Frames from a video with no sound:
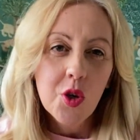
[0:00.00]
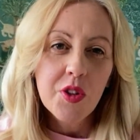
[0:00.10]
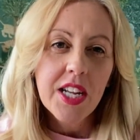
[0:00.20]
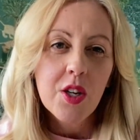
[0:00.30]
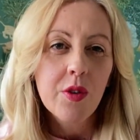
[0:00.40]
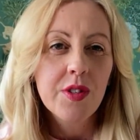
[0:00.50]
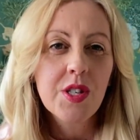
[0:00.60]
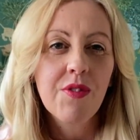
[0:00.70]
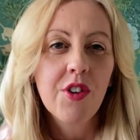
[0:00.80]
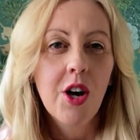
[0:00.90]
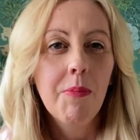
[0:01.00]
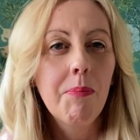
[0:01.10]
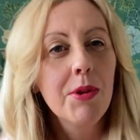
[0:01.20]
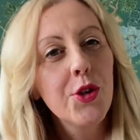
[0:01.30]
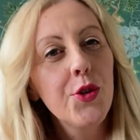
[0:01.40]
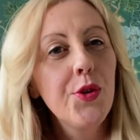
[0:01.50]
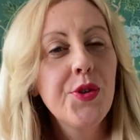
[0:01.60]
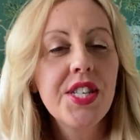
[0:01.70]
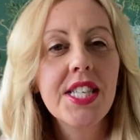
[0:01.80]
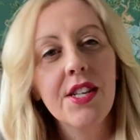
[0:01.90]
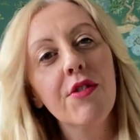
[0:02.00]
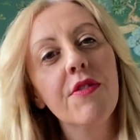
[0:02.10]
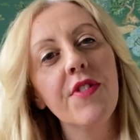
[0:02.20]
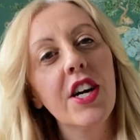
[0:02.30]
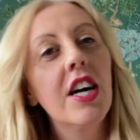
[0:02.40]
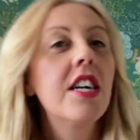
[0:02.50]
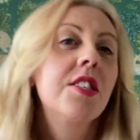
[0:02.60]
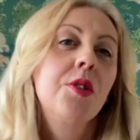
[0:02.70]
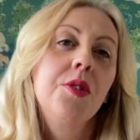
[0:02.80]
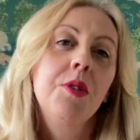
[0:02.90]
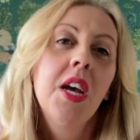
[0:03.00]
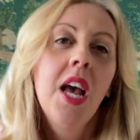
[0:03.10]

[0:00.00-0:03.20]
that goes from blue to silver to